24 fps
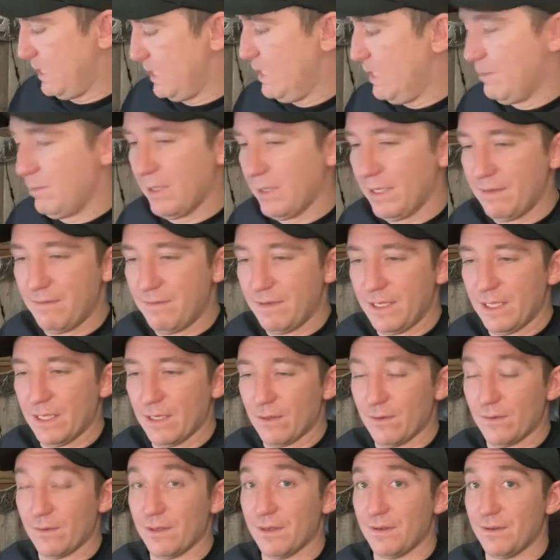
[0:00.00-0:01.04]
Ski blade
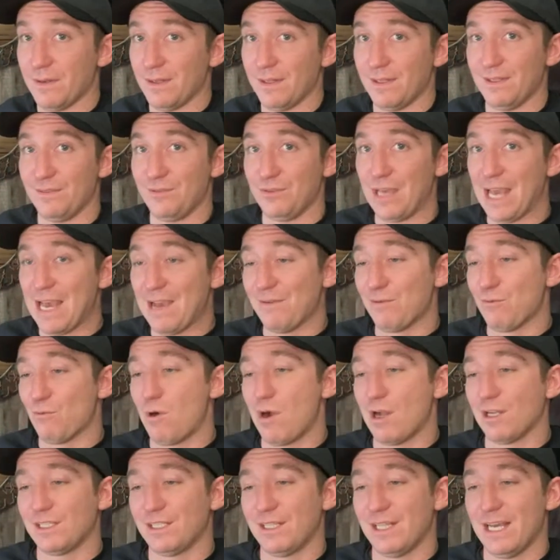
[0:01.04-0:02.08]
video. If you
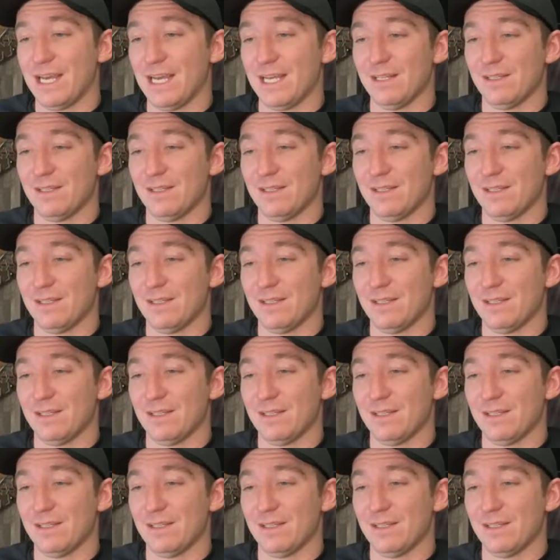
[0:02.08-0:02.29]
haven't watched